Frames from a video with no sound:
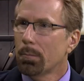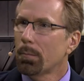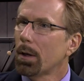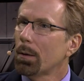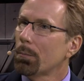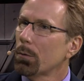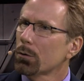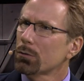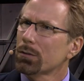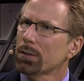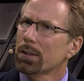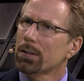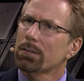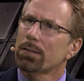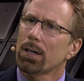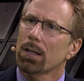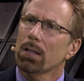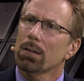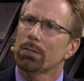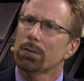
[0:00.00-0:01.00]
And mostly in
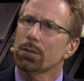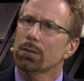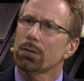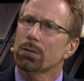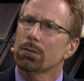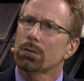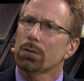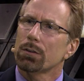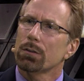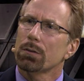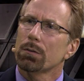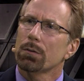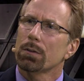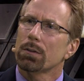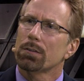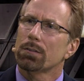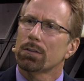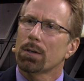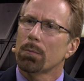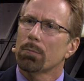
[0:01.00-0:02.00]
television too,
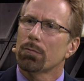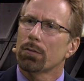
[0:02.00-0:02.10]
and some